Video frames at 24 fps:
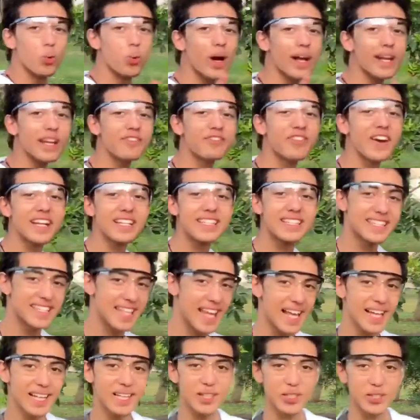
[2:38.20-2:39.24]
What if I
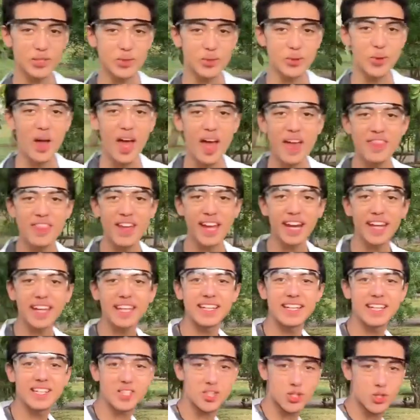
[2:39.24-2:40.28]
tell you that I
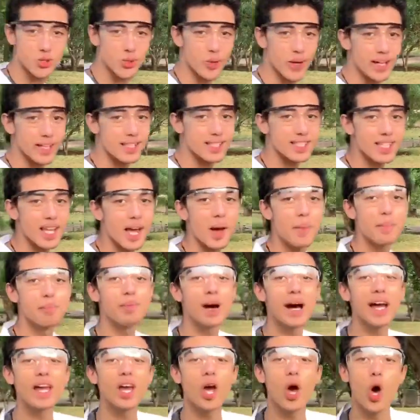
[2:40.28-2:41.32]
can extract
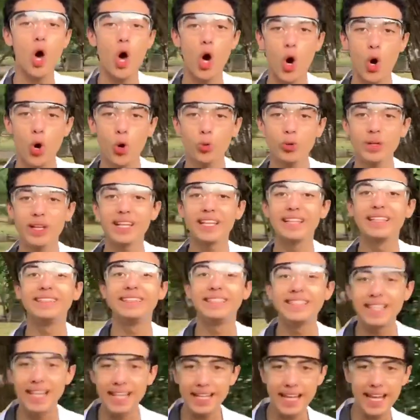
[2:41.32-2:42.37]
my own
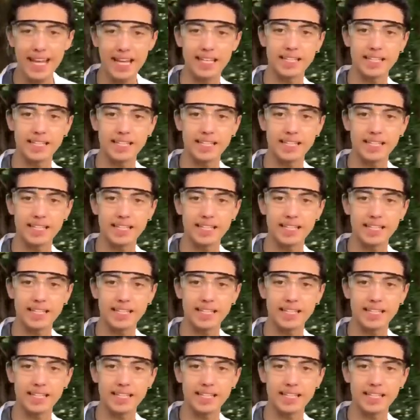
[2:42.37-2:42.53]
D N